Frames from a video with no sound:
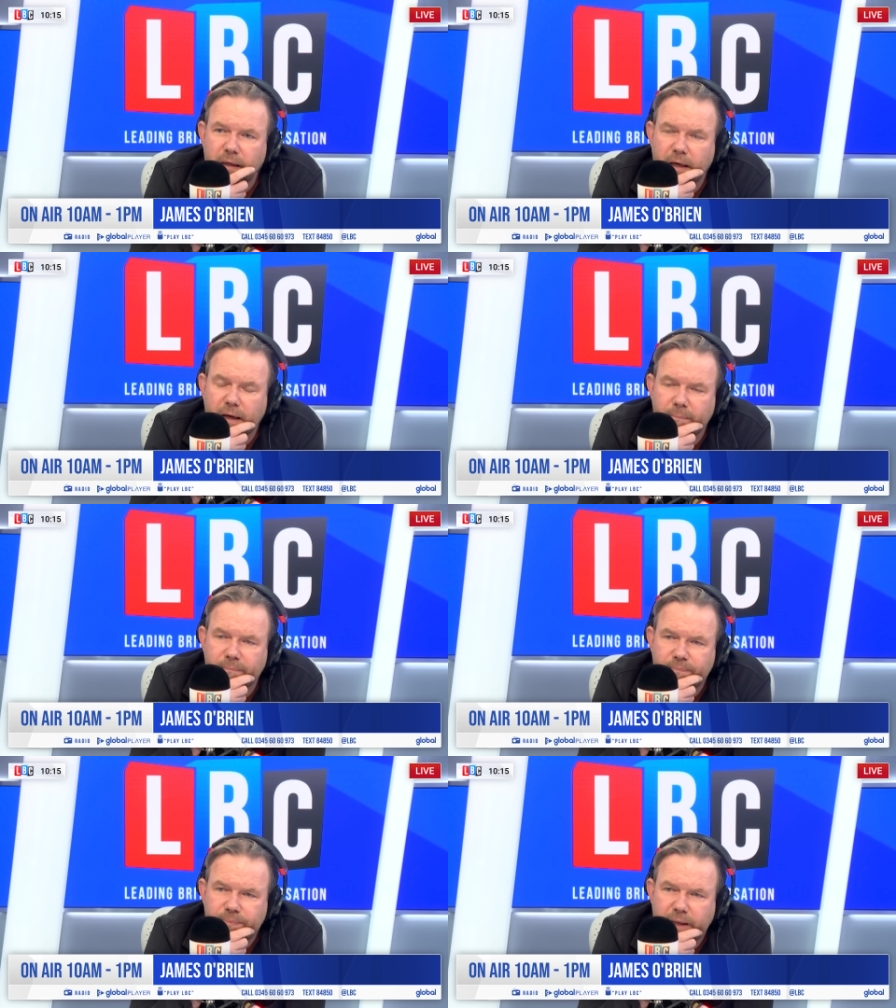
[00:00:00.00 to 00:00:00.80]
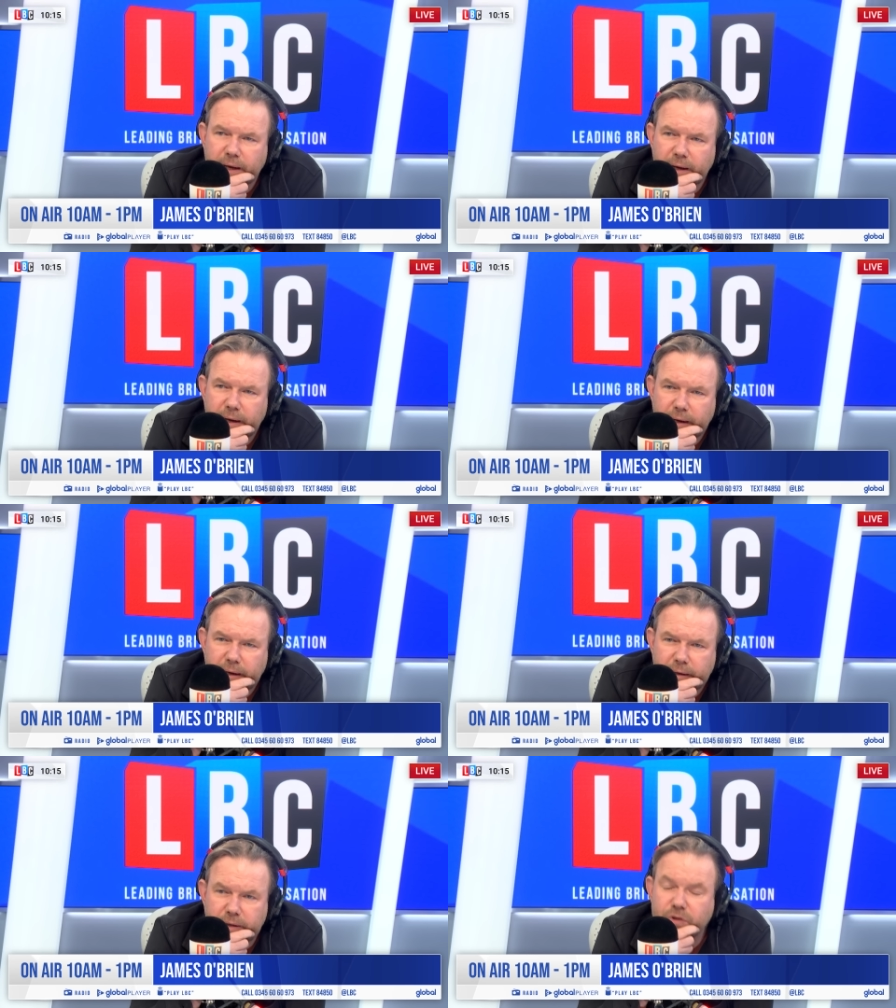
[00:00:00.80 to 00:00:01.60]
Um,
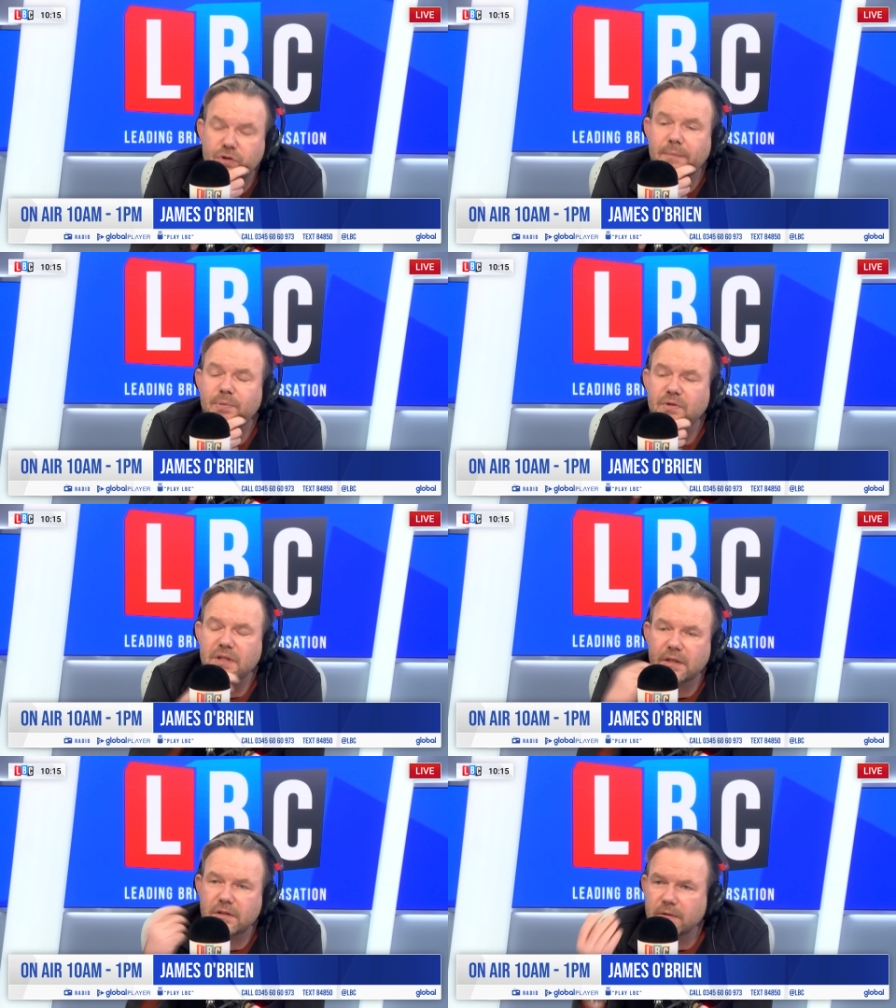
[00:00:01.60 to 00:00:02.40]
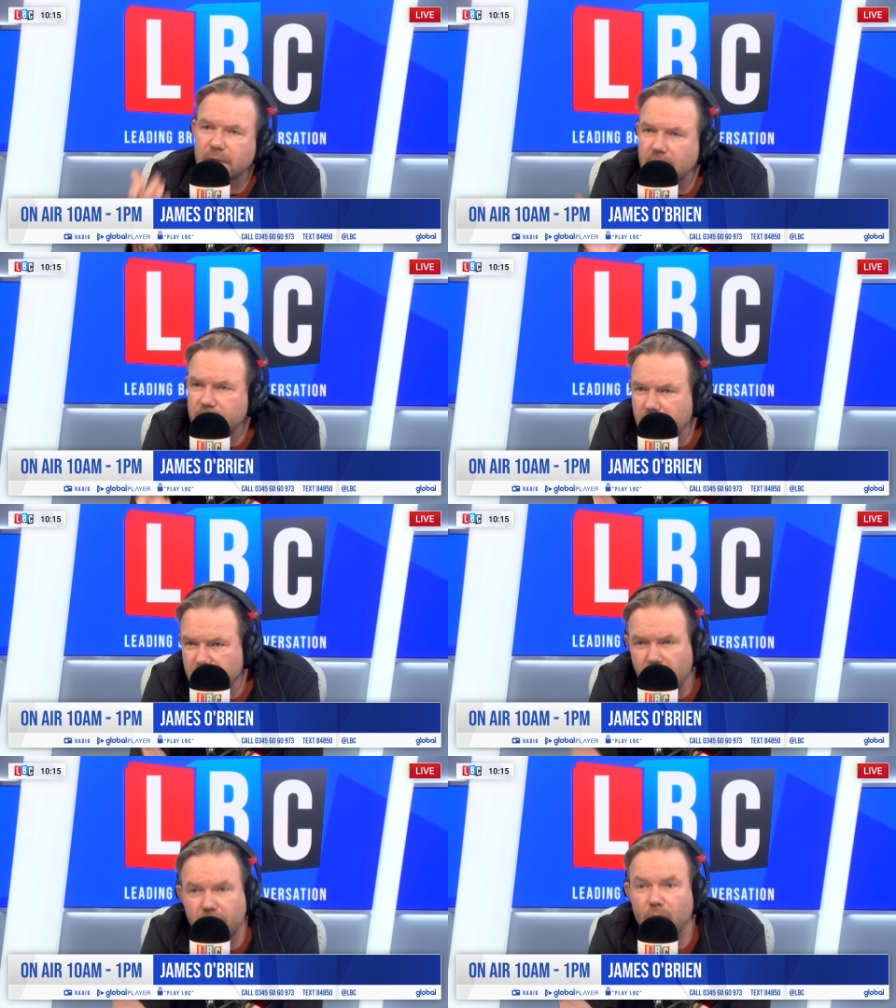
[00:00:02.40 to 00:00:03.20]
uh, contributed to a, an, an,